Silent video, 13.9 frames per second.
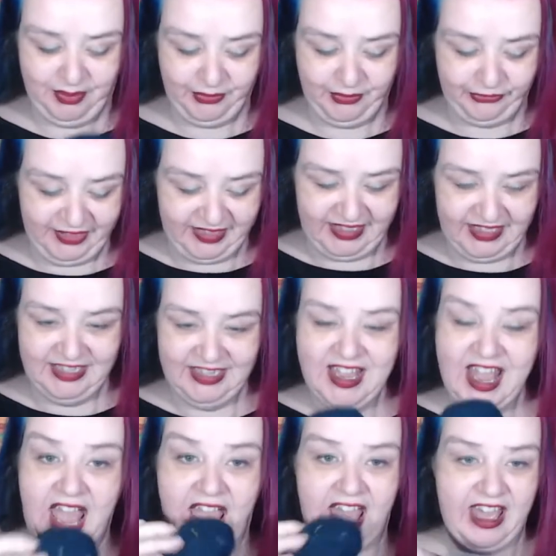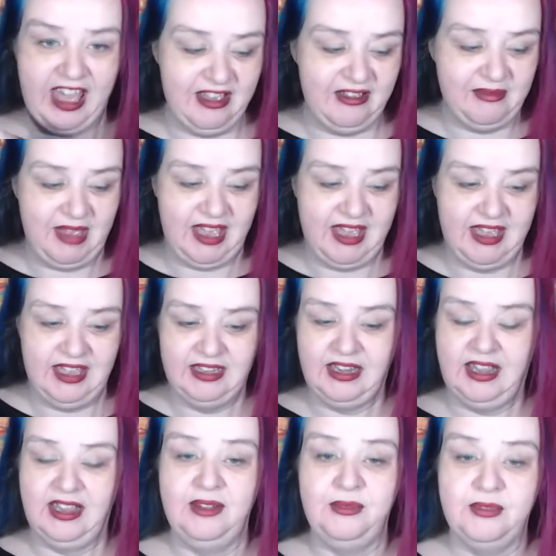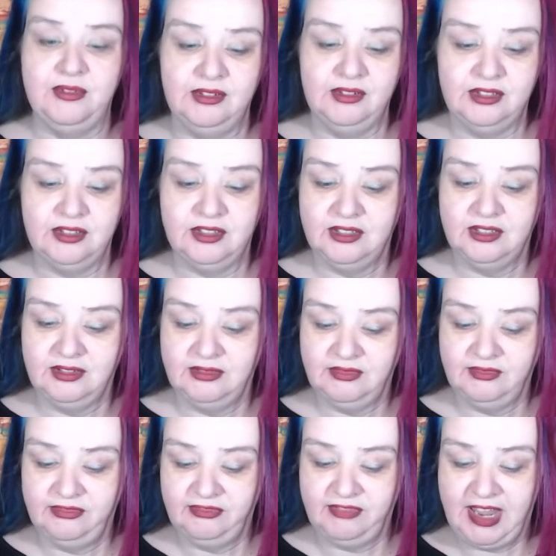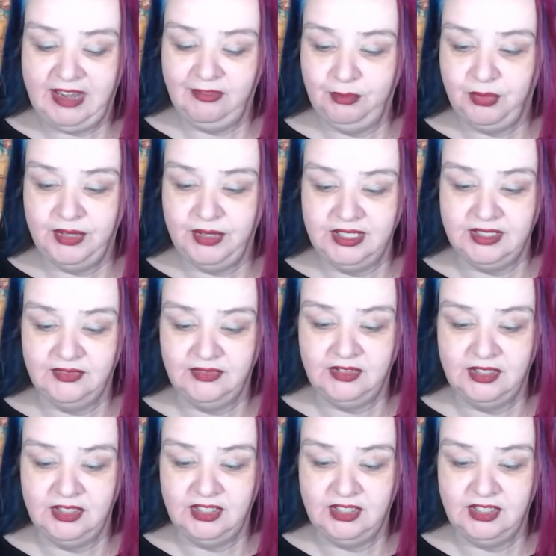puffy thing. Um, and I want five points for the